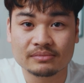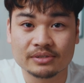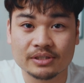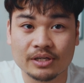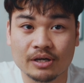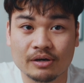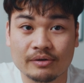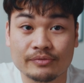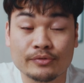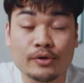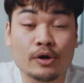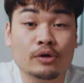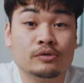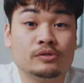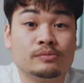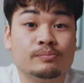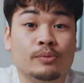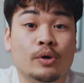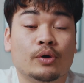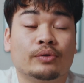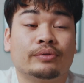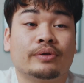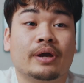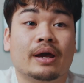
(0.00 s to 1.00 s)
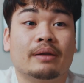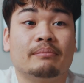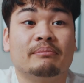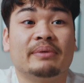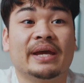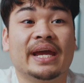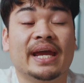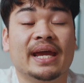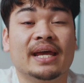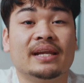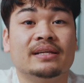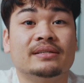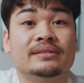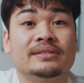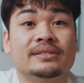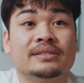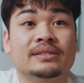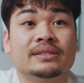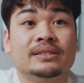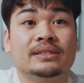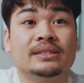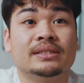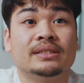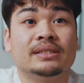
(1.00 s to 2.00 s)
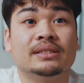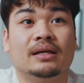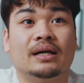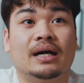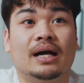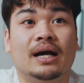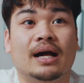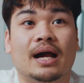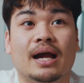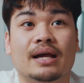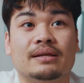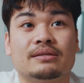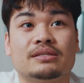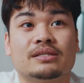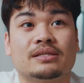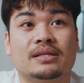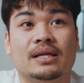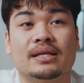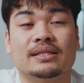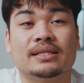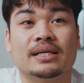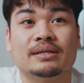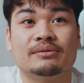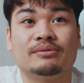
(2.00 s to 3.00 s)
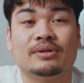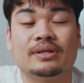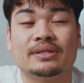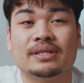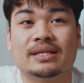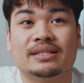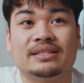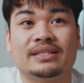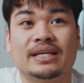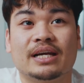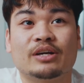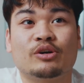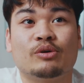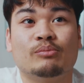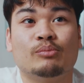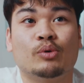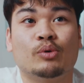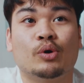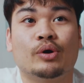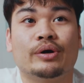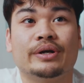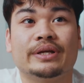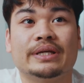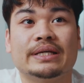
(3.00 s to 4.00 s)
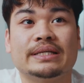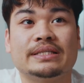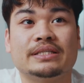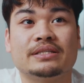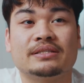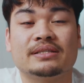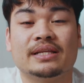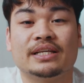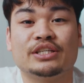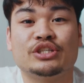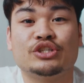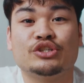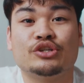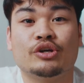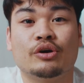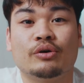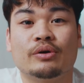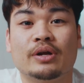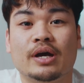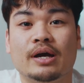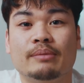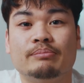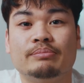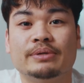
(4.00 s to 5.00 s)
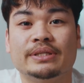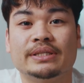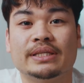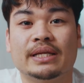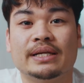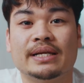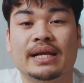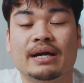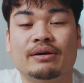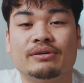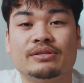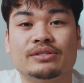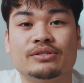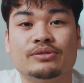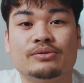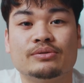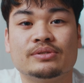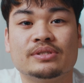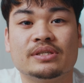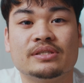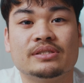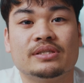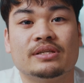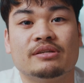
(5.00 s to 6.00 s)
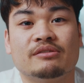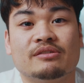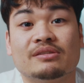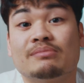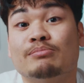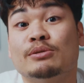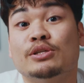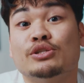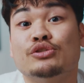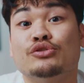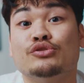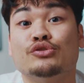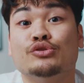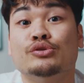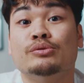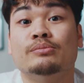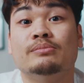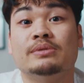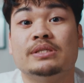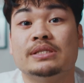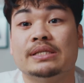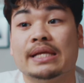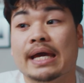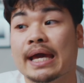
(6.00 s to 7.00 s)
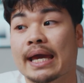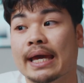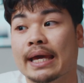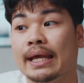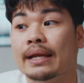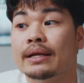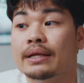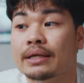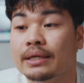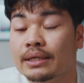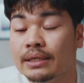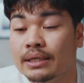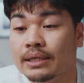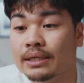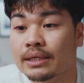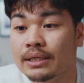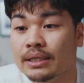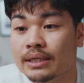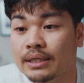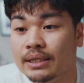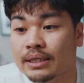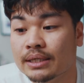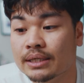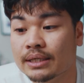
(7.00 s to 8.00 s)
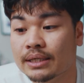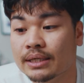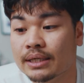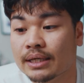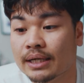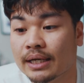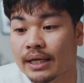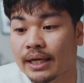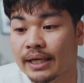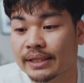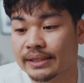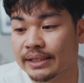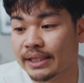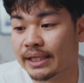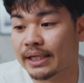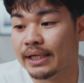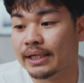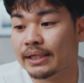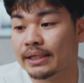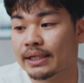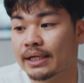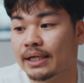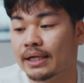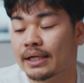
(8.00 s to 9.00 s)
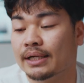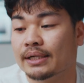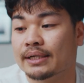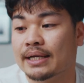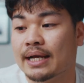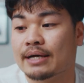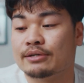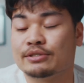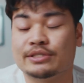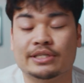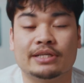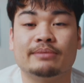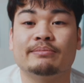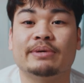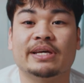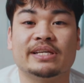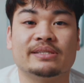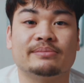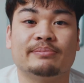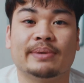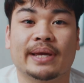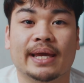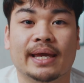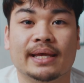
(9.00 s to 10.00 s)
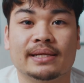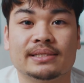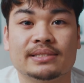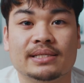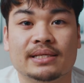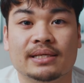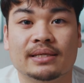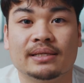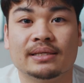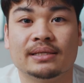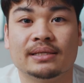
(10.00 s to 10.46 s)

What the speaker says: You know, those both got banned. And then Gecko Moria just like showed up, and then now he's useless and he's presumed dead. And then now Jinbei's banned.